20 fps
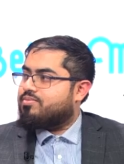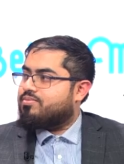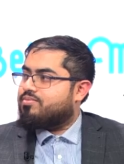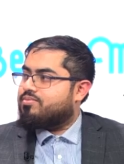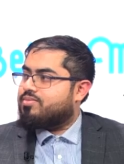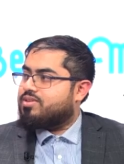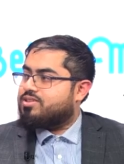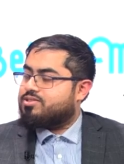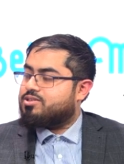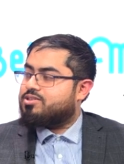
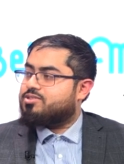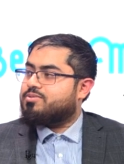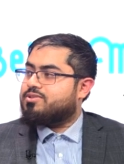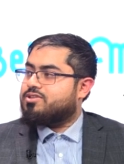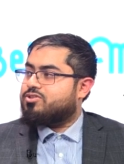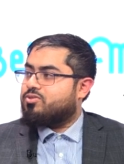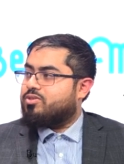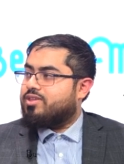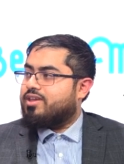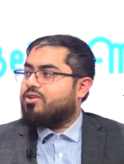
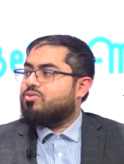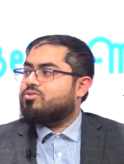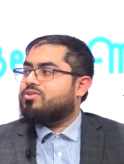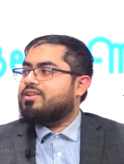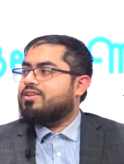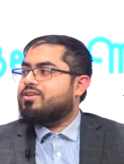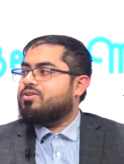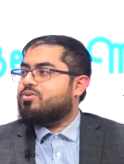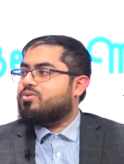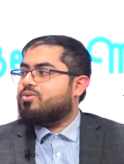especially to the
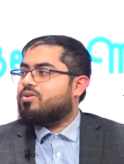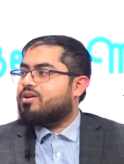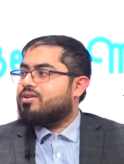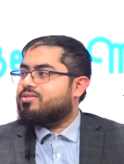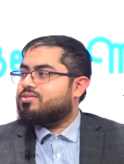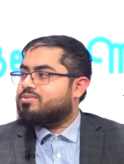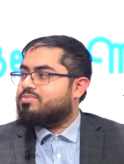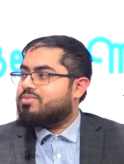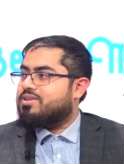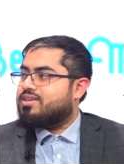elderly who
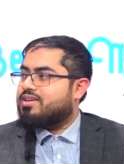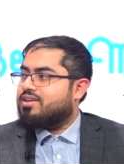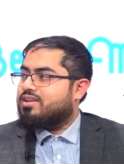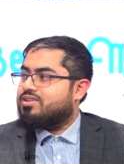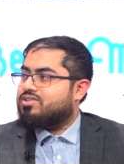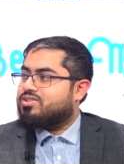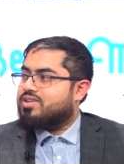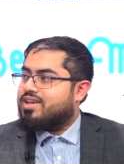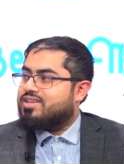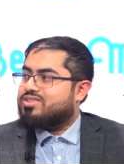can't speak
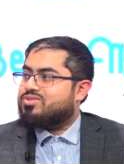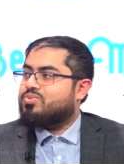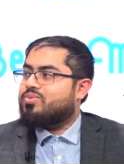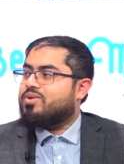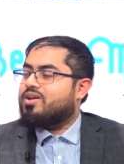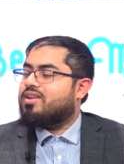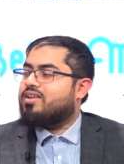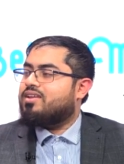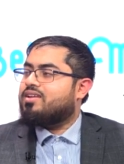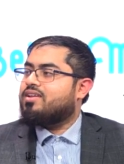English as
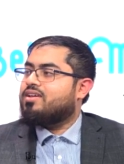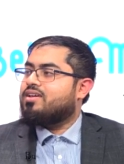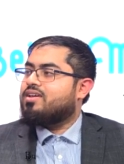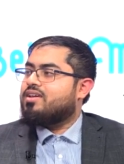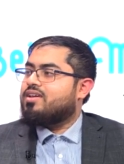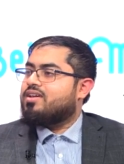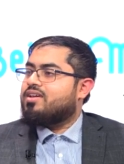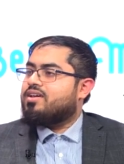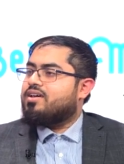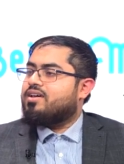well,
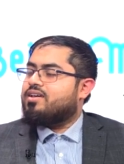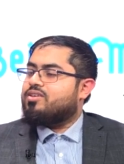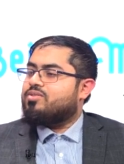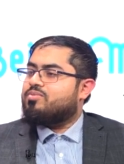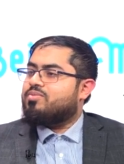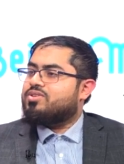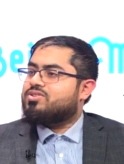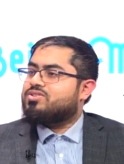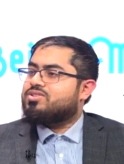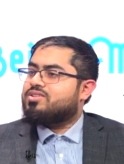you
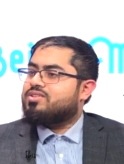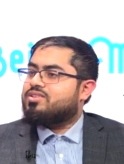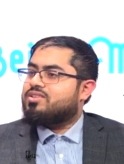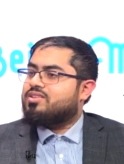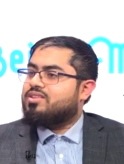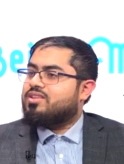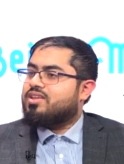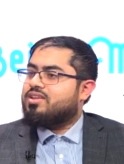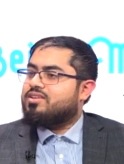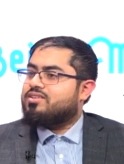
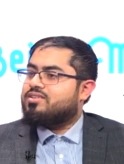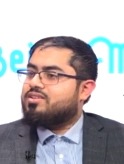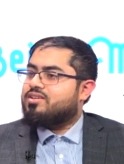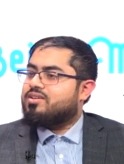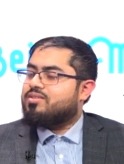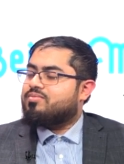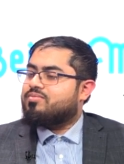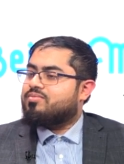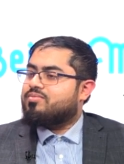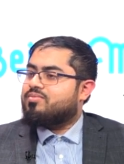mentioned that
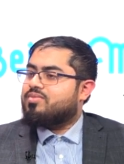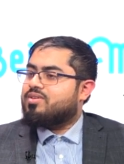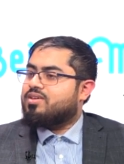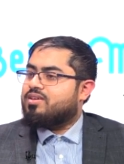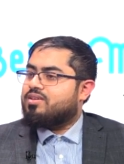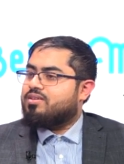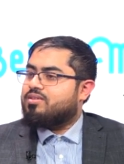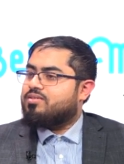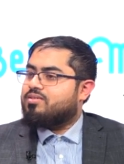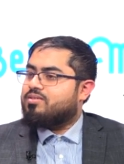
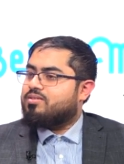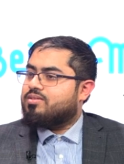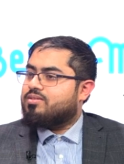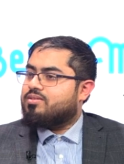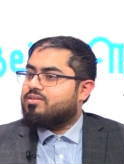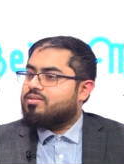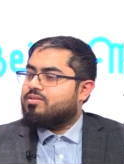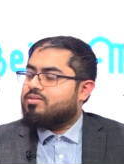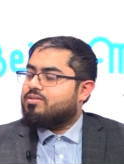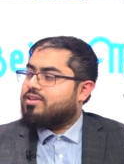
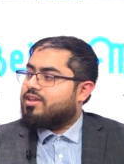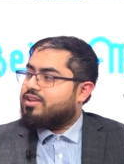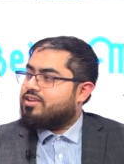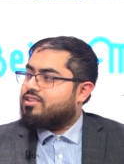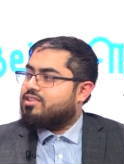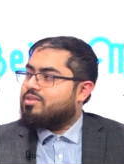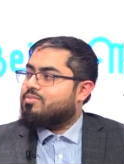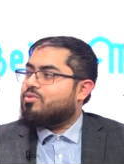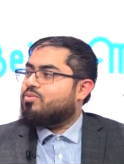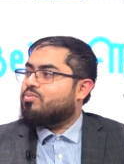
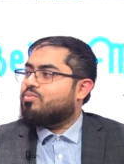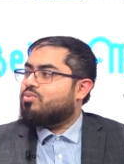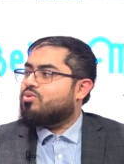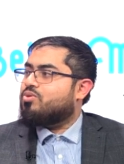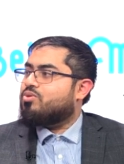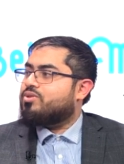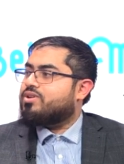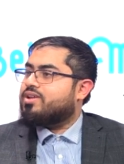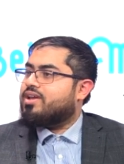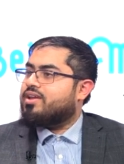getting them on
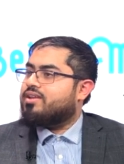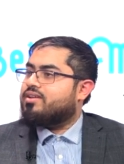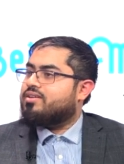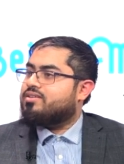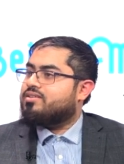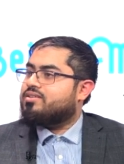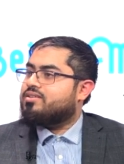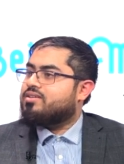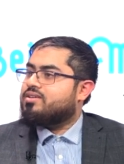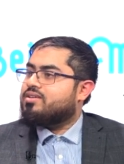board
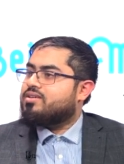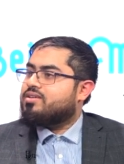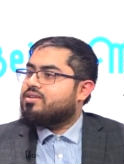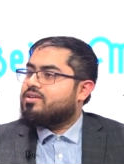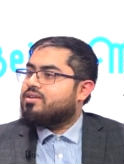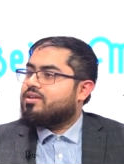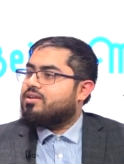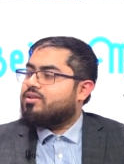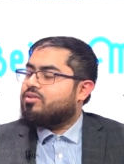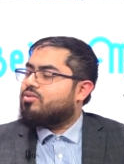and
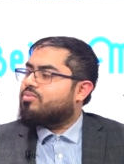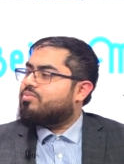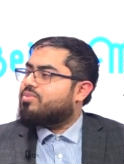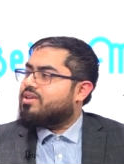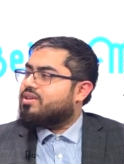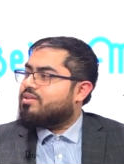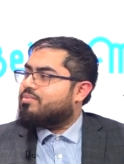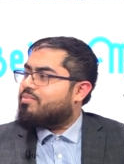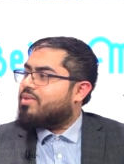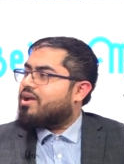not
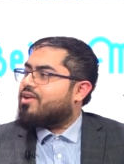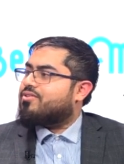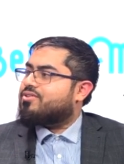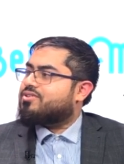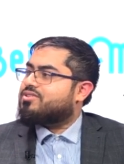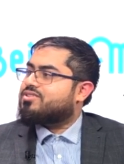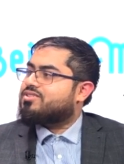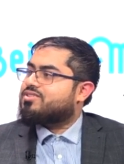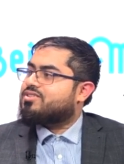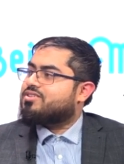being
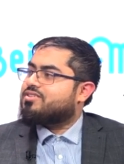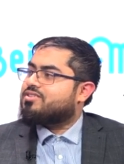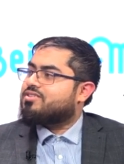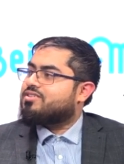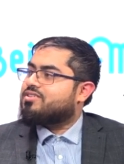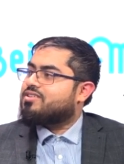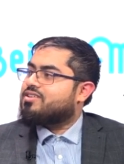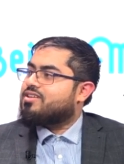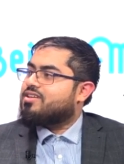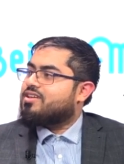embarrassed.
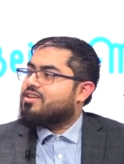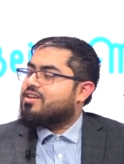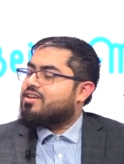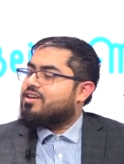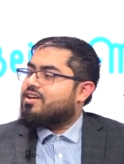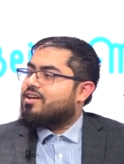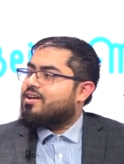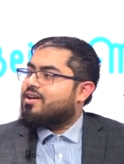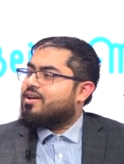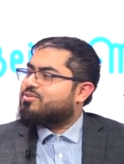
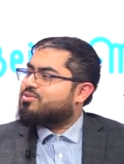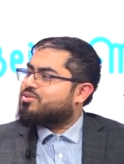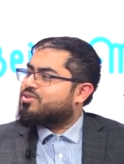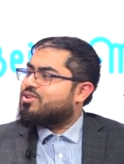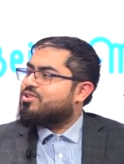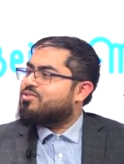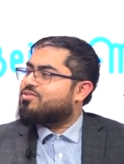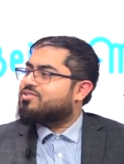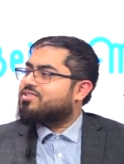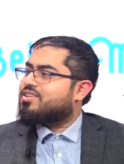I was
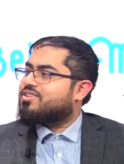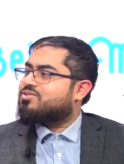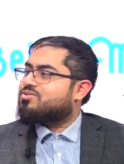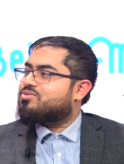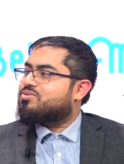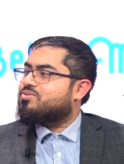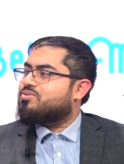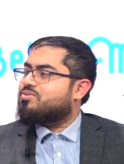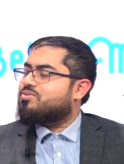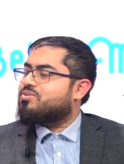curious as
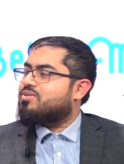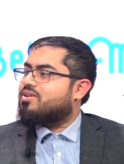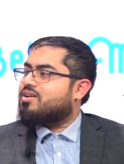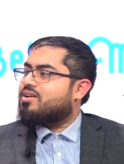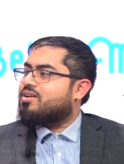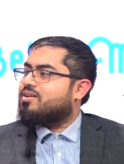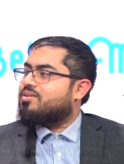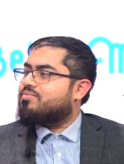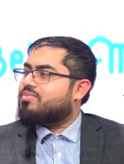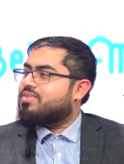to,
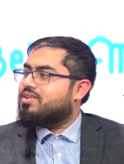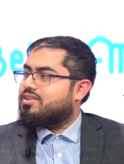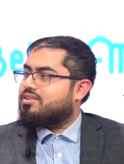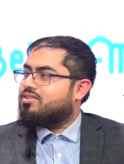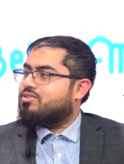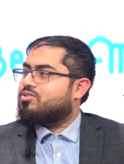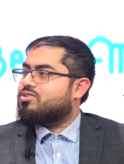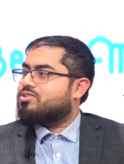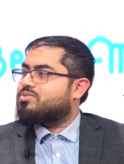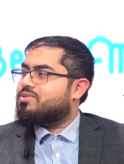
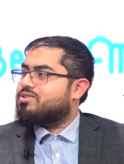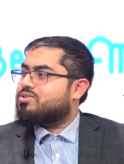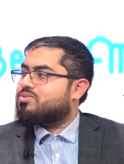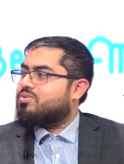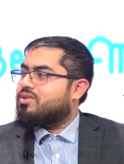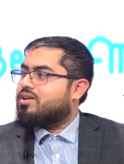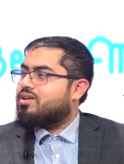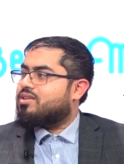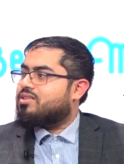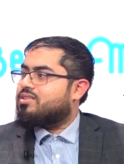in your experience,
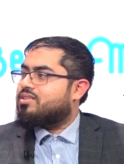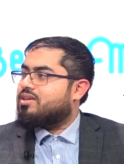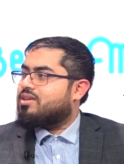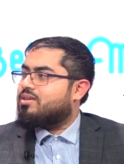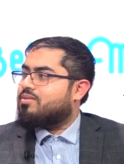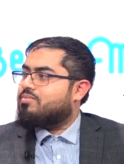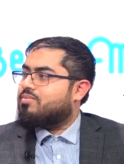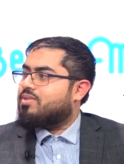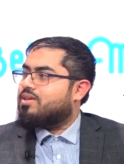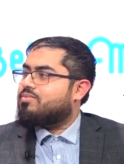why they
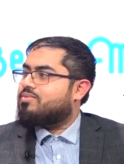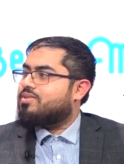may be